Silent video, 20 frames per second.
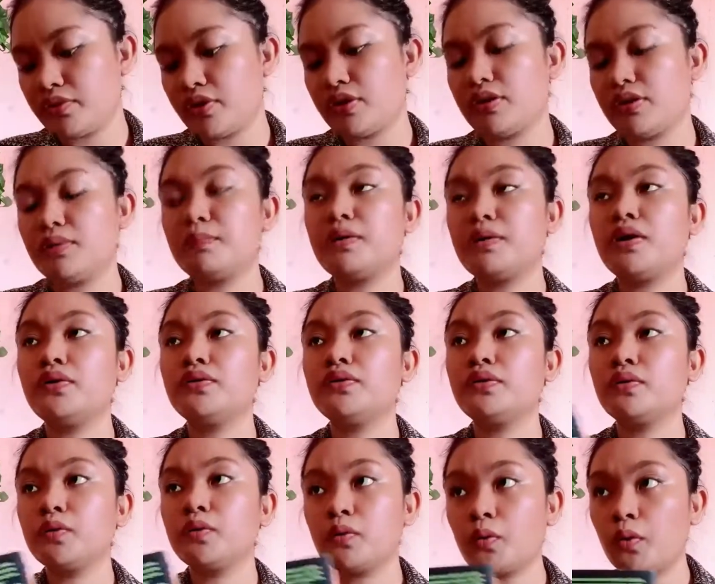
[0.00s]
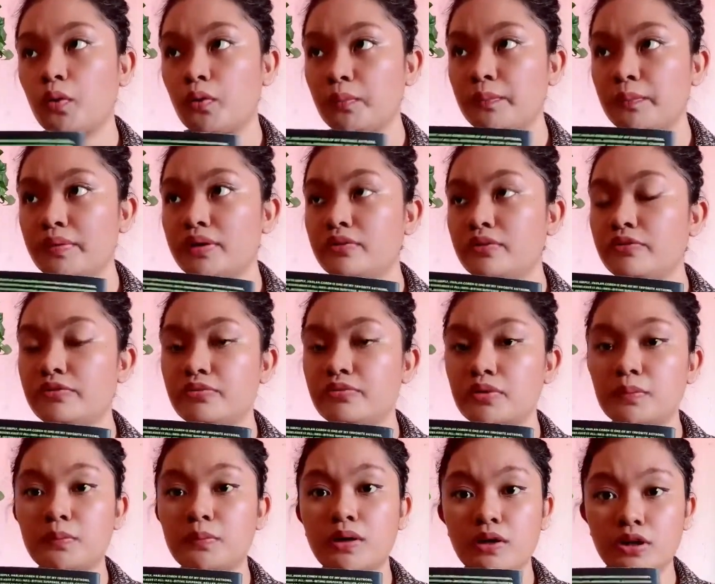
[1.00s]
heard about Coben
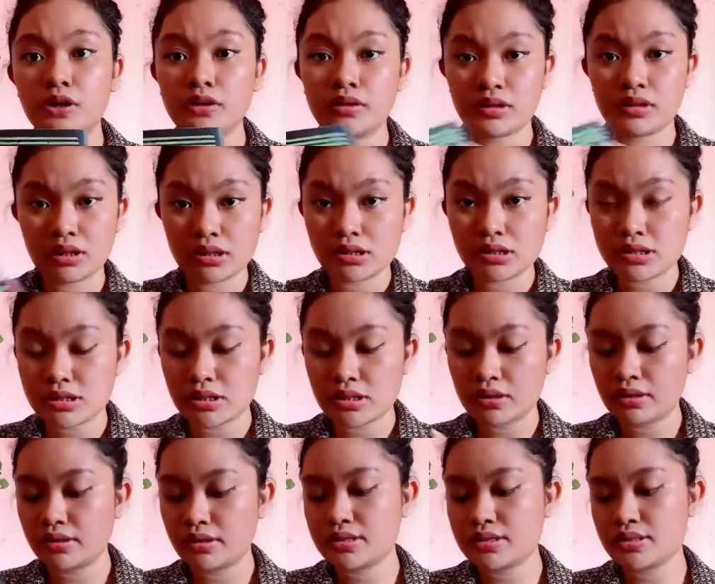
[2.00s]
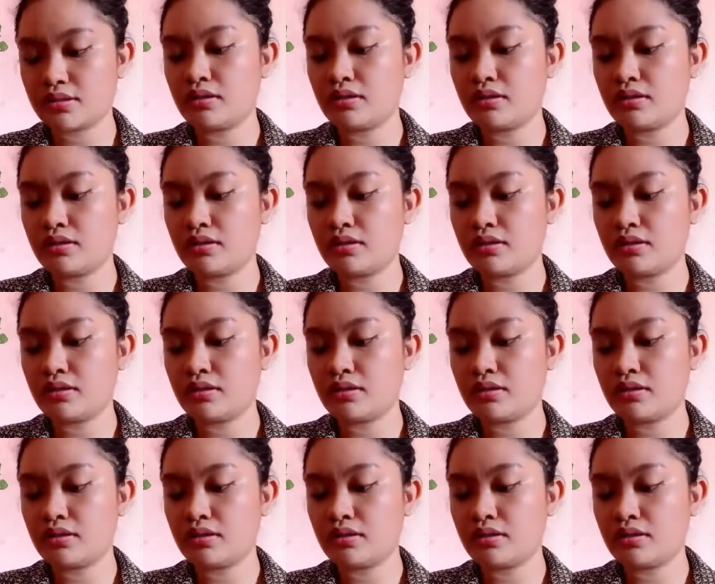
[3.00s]
from our Thrill Seekers